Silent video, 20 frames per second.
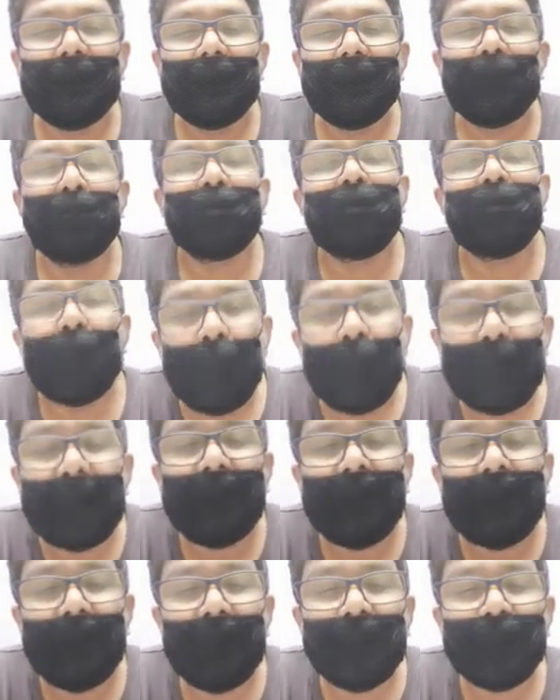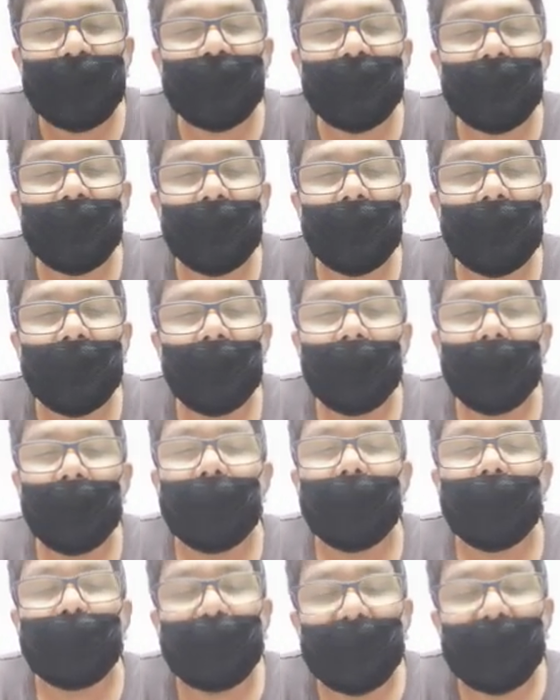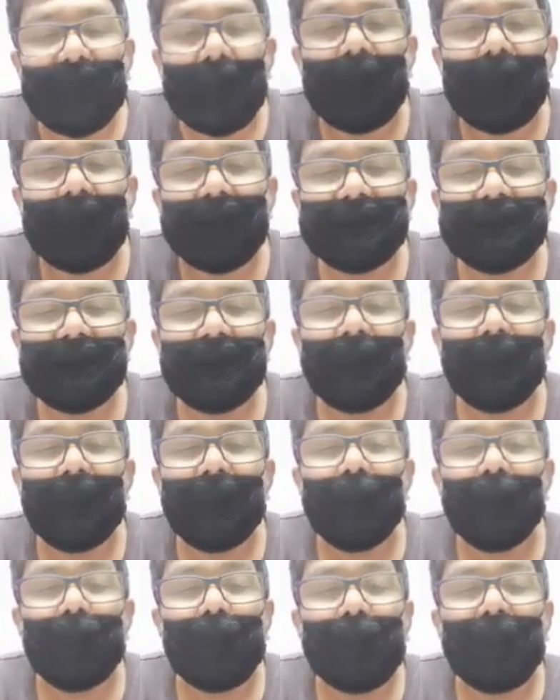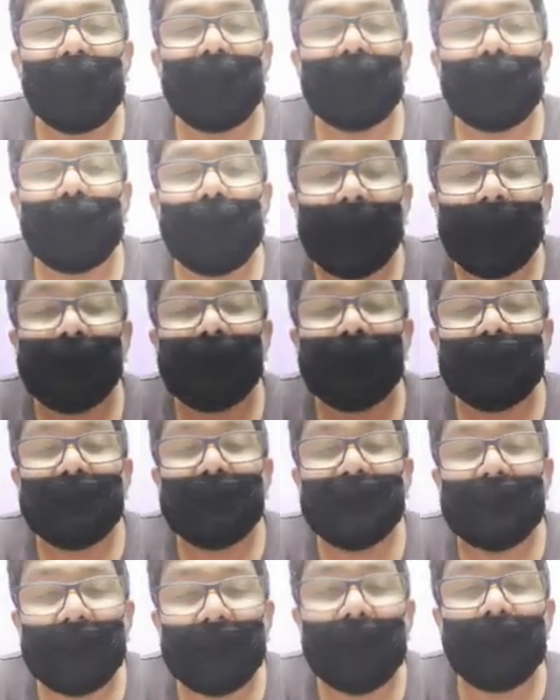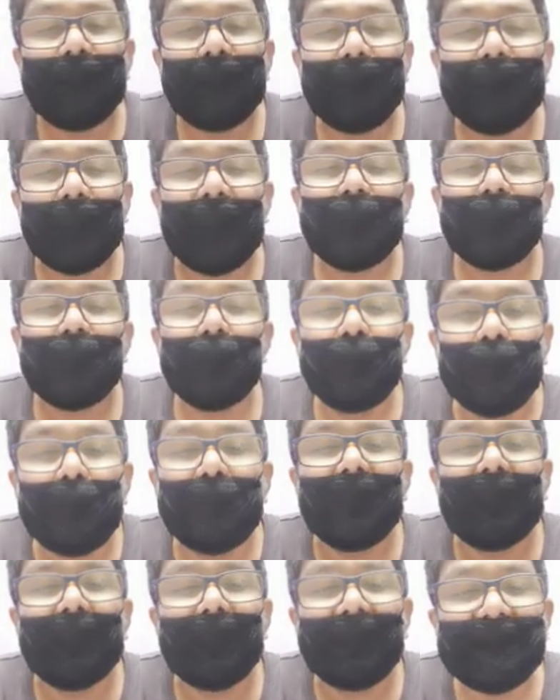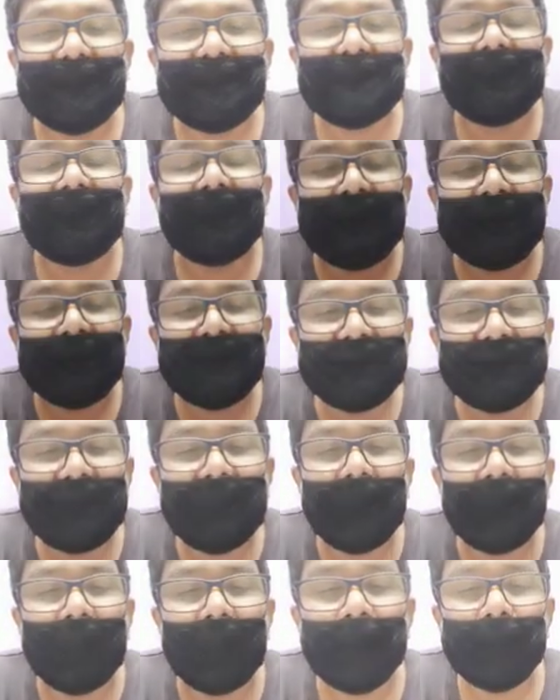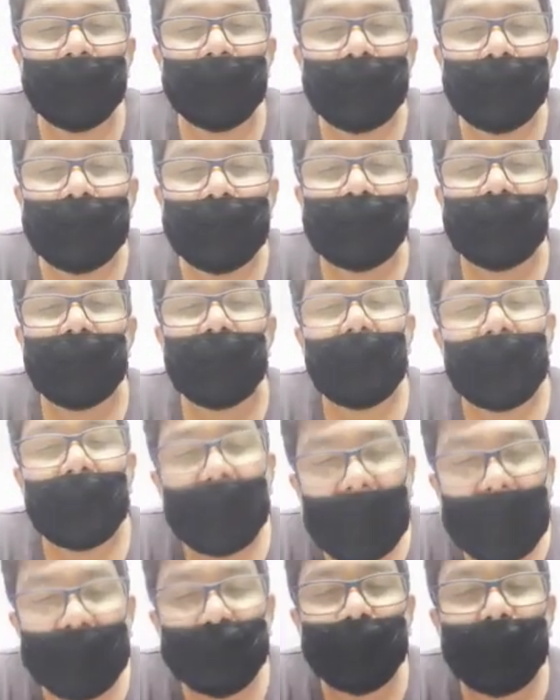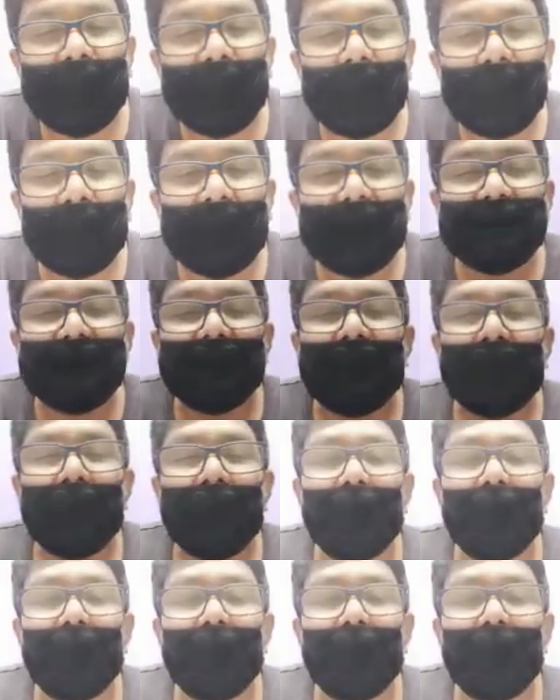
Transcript: more English, because we are going to develop a good listening skill, as well as